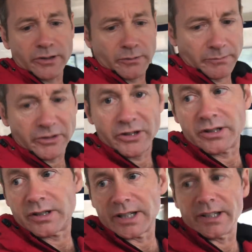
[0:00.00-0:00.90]
which is what I'm
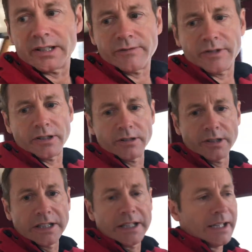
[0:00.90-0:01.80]
using to take this video.
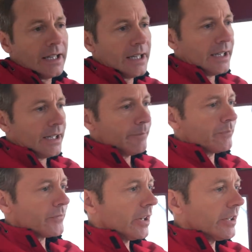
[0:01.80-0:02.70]
Um,
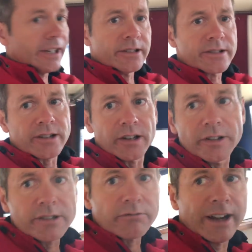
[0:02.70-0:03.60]
okay, so it's